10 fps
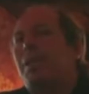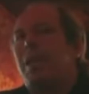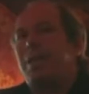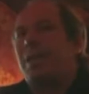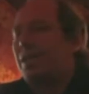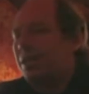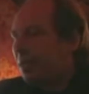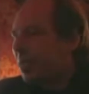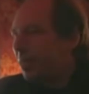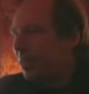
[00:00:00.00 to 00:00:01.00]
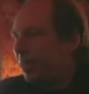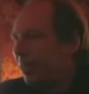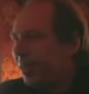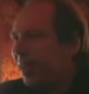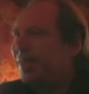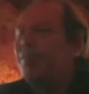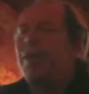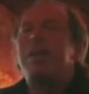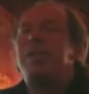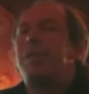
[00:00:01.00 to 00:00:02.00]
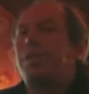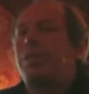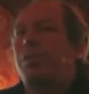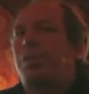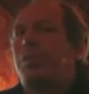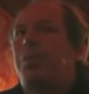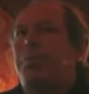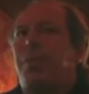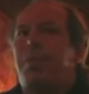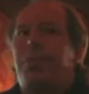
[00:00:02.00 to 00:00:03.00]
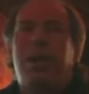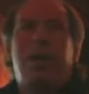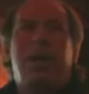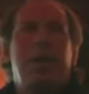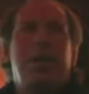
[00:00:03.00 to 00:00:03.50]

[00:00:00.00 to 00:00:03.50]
he had that device he uses where